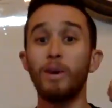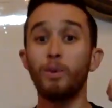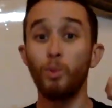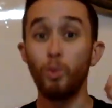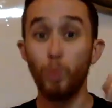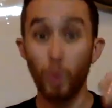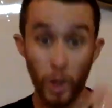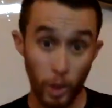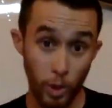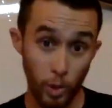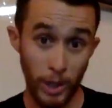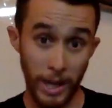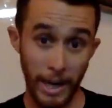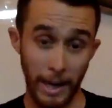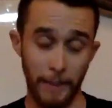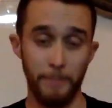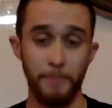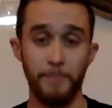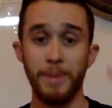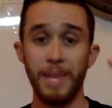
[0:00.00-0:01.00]
Real
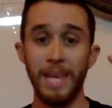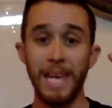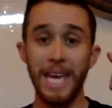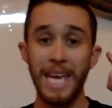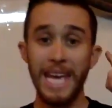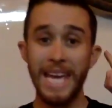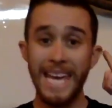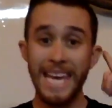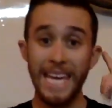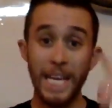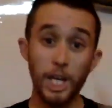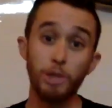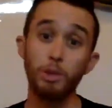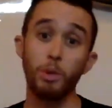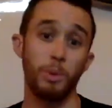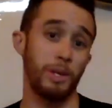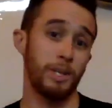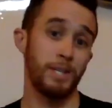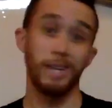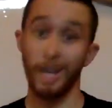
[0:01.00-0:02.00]
quick, here's what
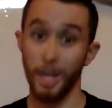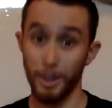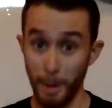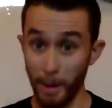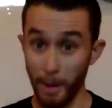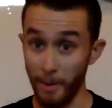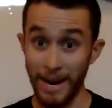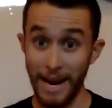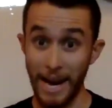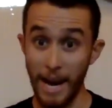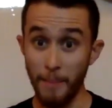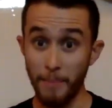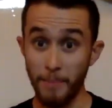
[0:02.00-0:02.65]
we're going to talk about right now.